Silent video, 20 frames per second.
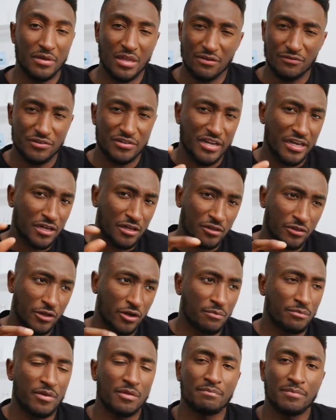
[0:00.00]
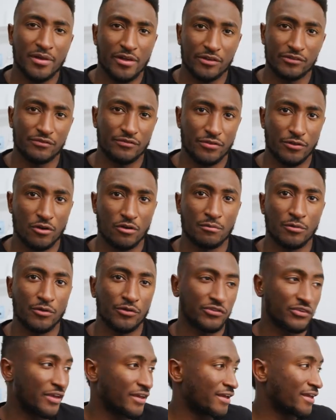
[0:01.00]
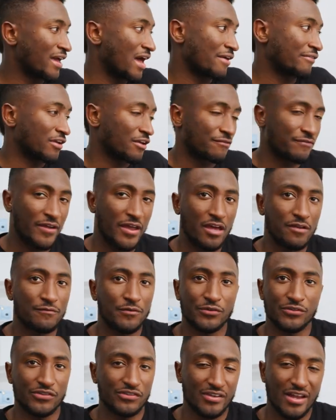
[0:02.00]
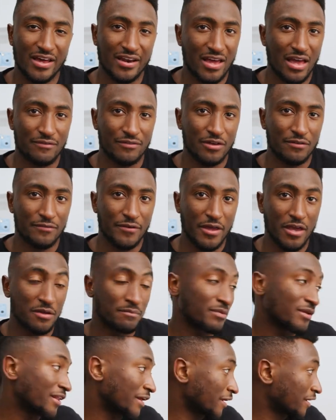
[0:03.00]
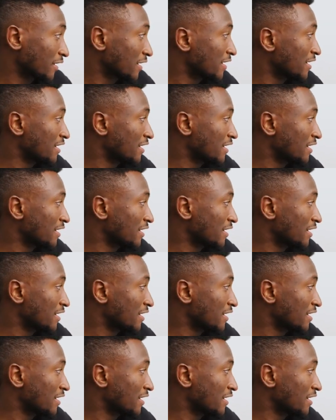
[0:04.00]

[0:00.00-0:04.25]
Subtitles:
Give or take a little bit because of thermals, having a fan versus not having a fan, but like,